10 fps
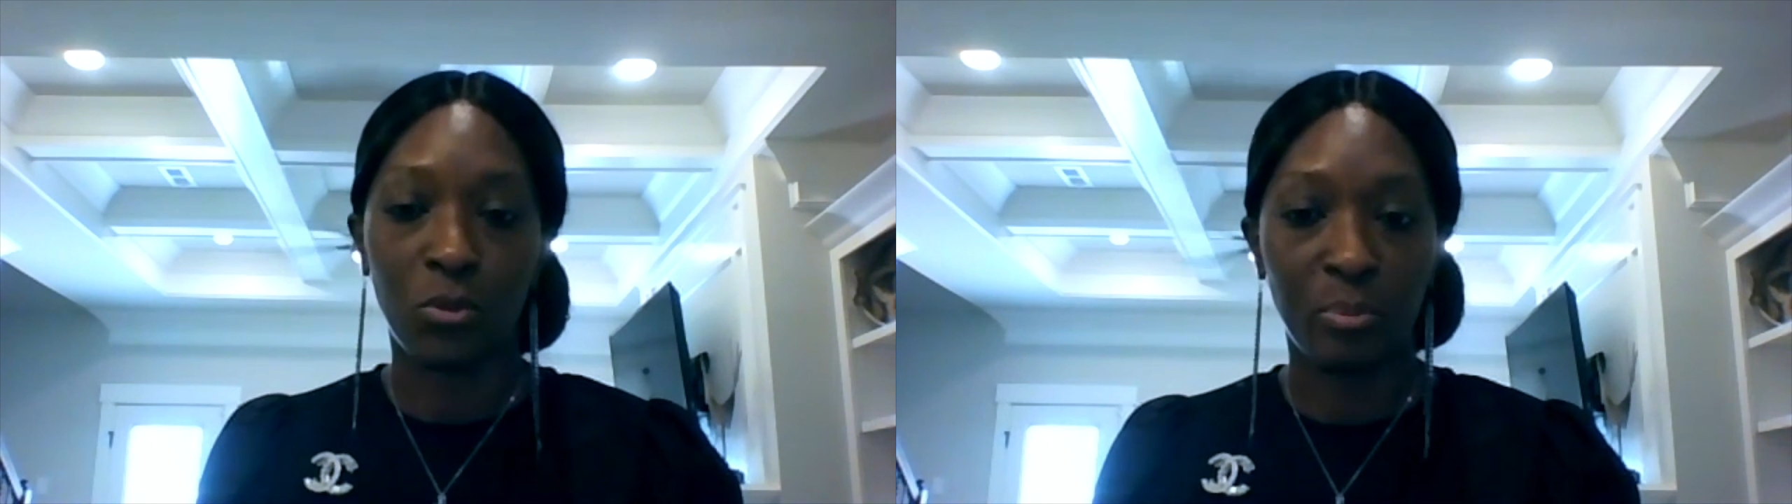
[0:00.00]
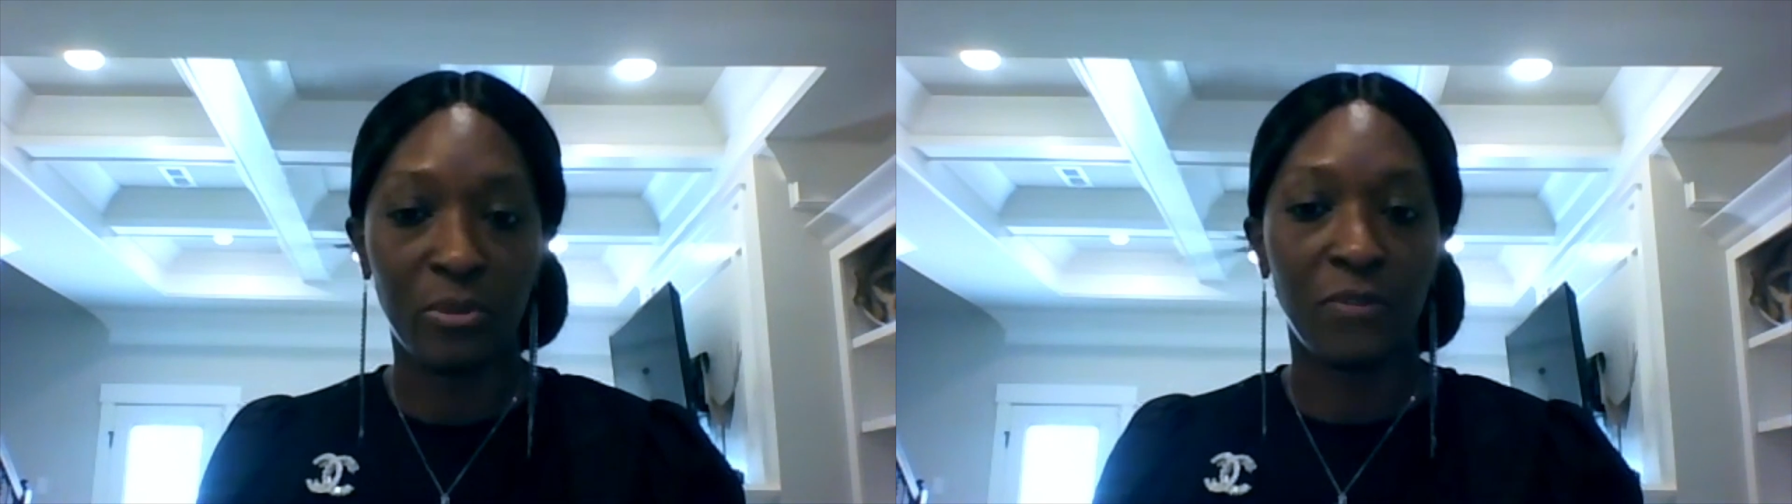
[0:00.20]

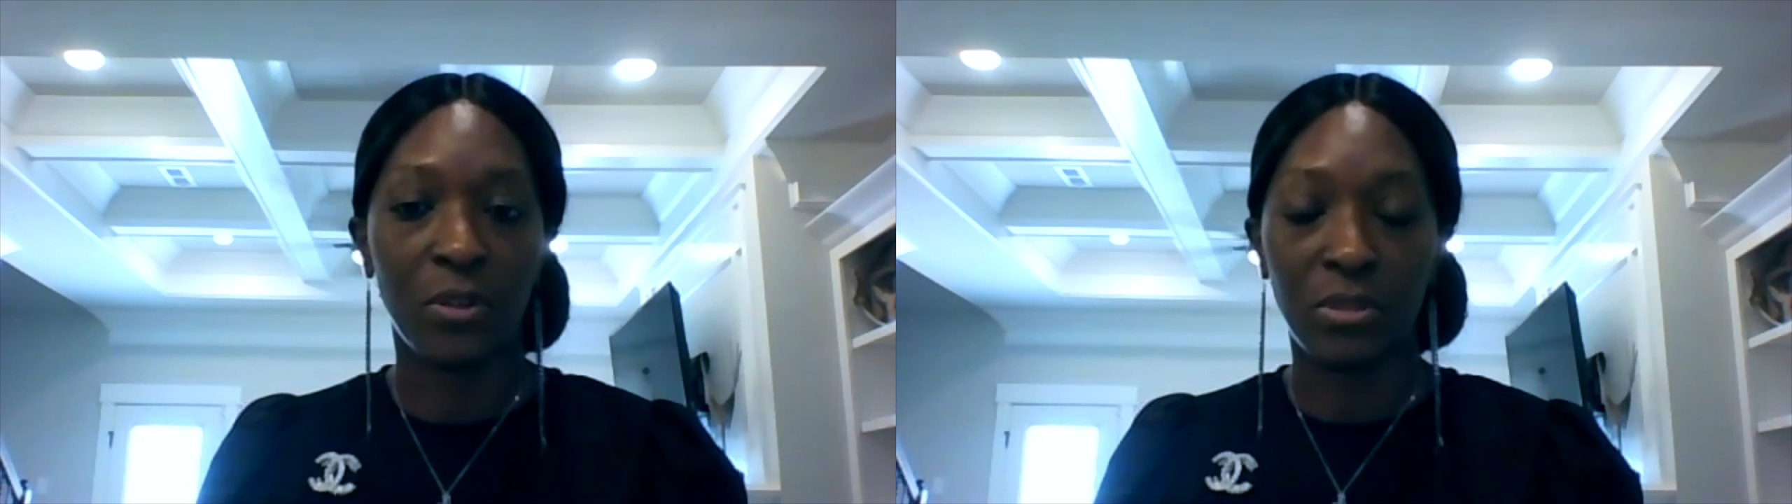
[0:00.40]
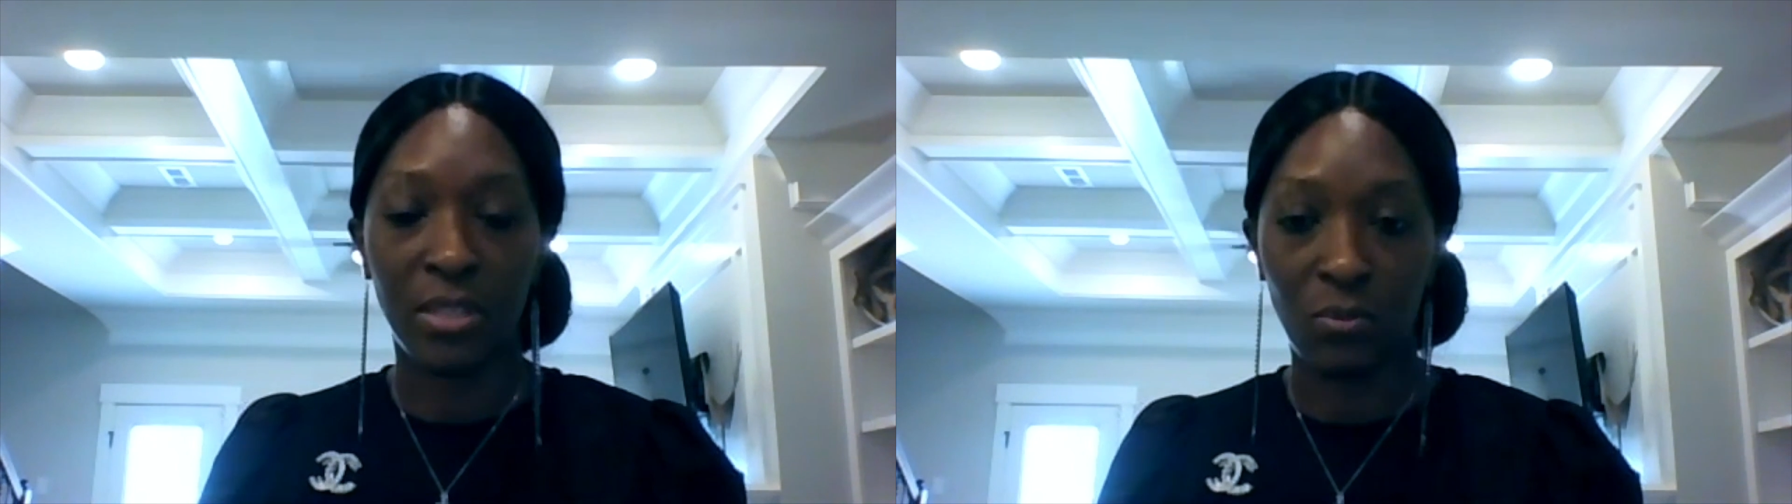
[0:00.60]
group of
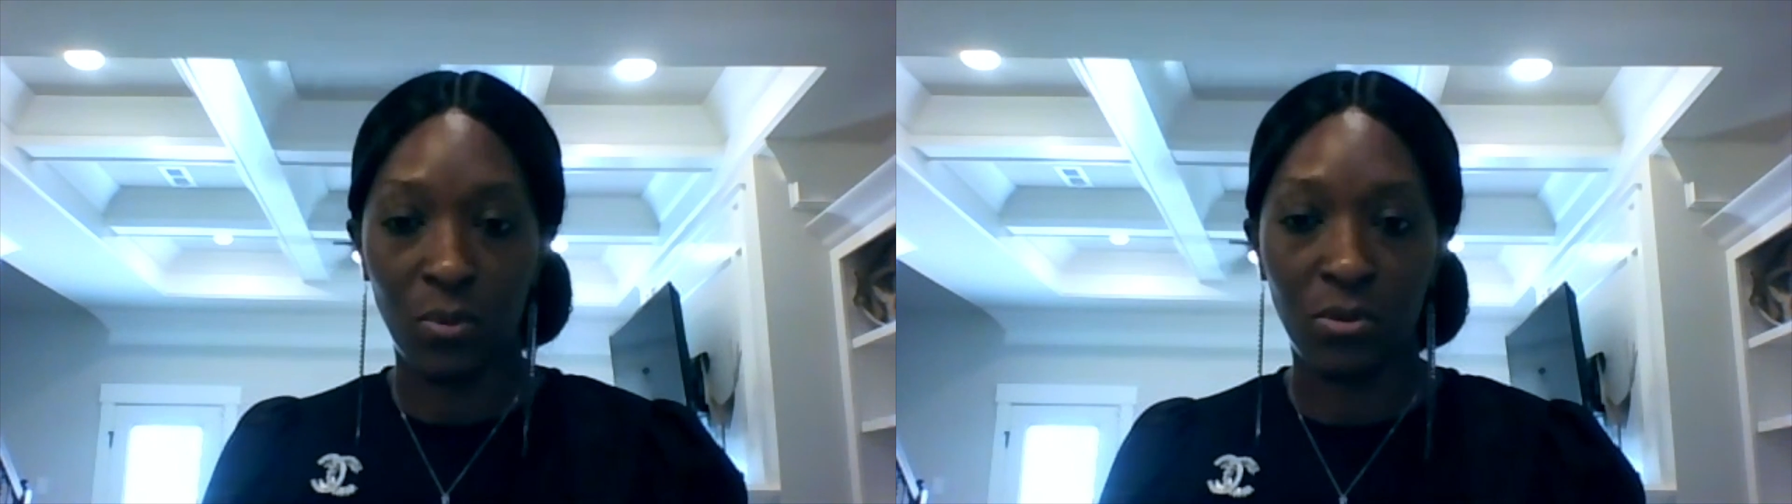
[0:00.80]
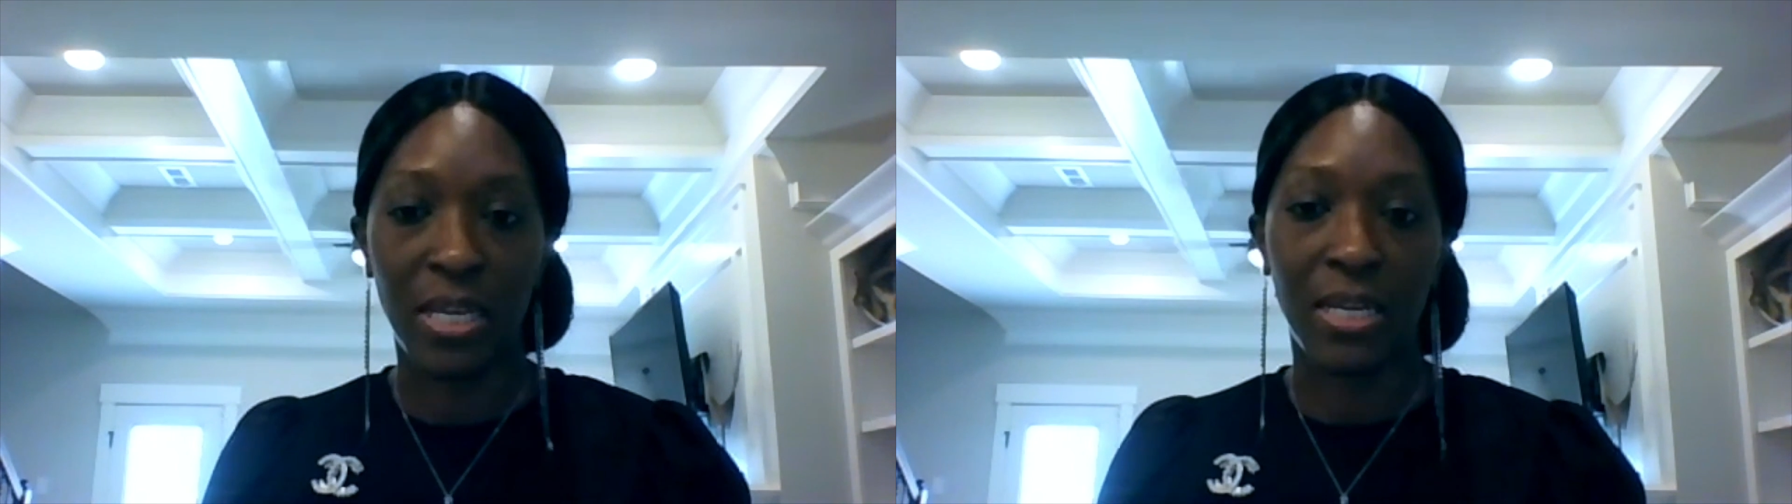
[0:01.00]
folks that
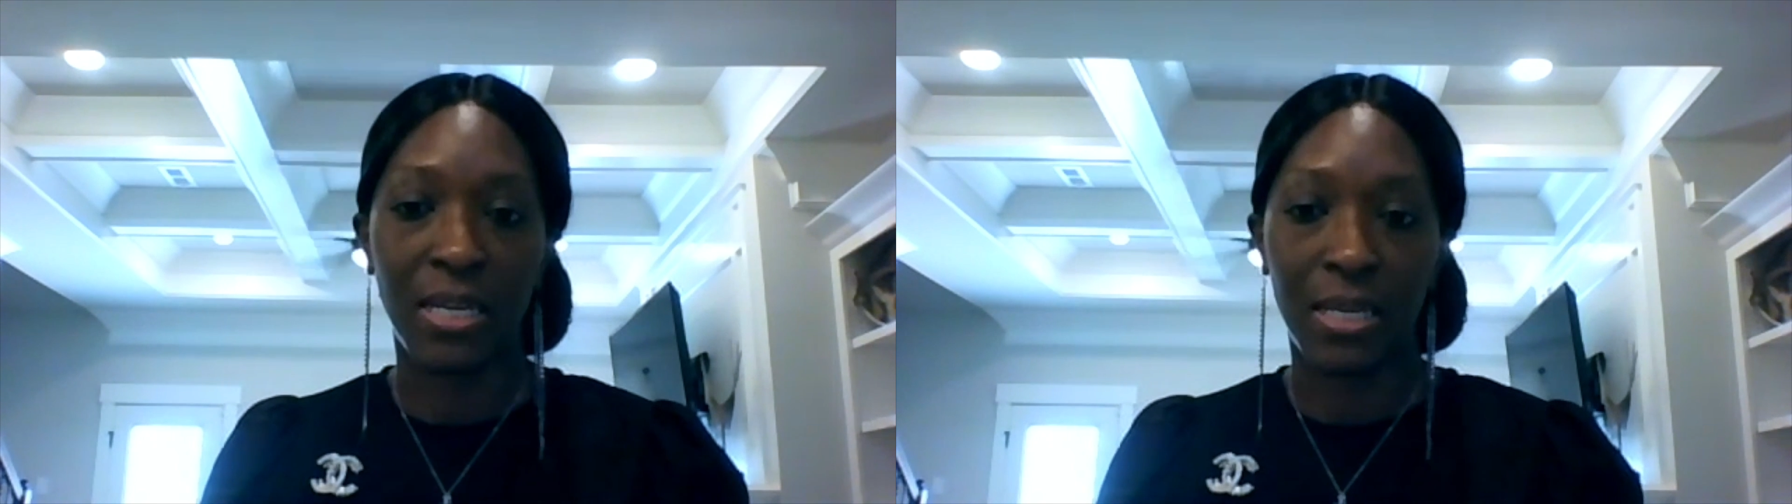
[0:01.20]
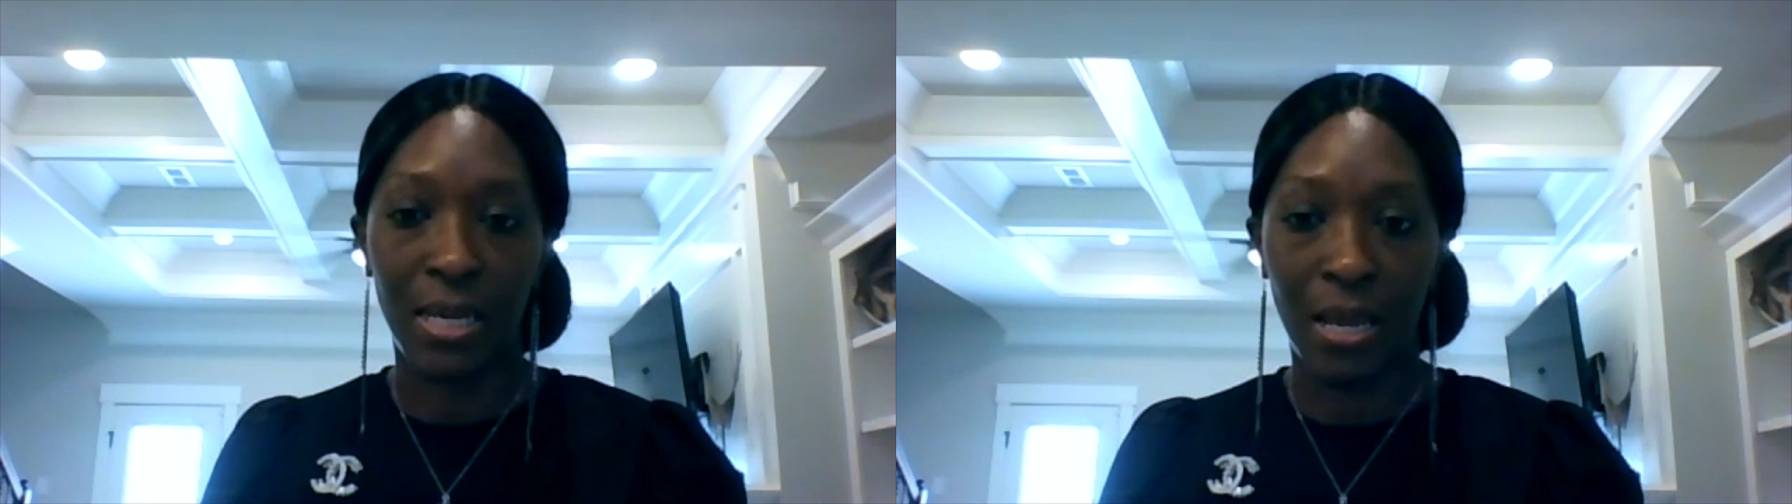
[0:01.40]
rotate
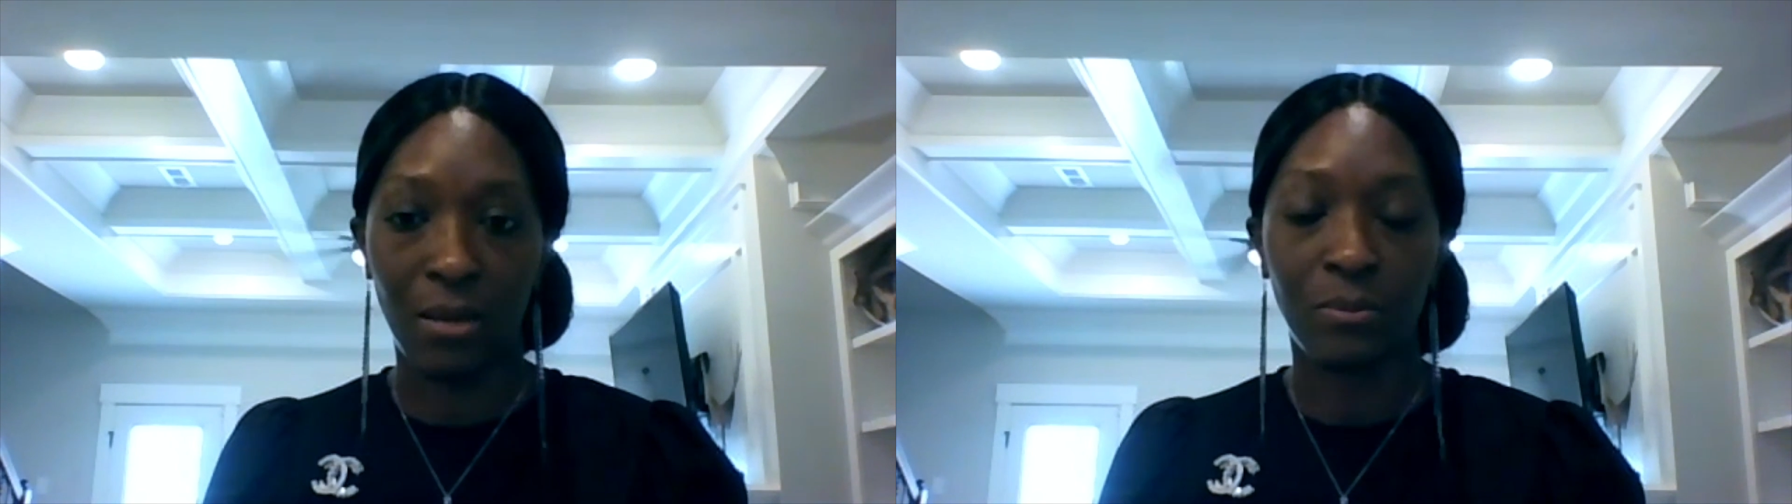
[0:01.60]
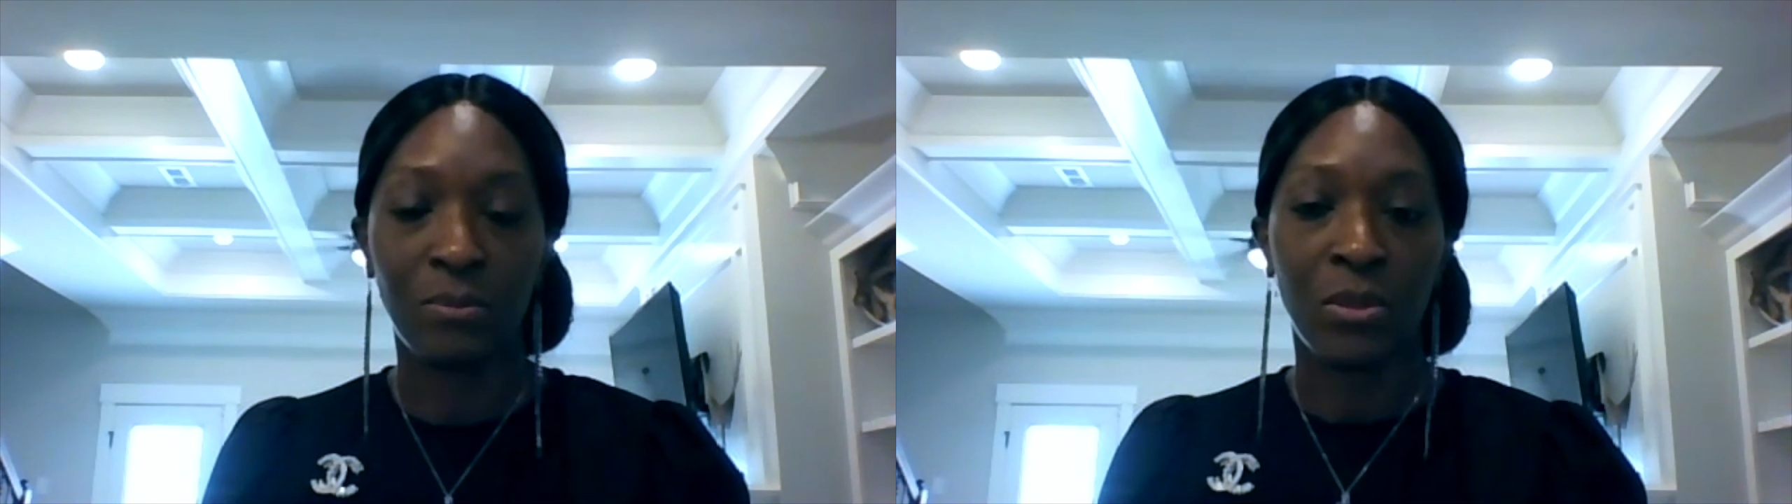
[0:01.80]
in and out.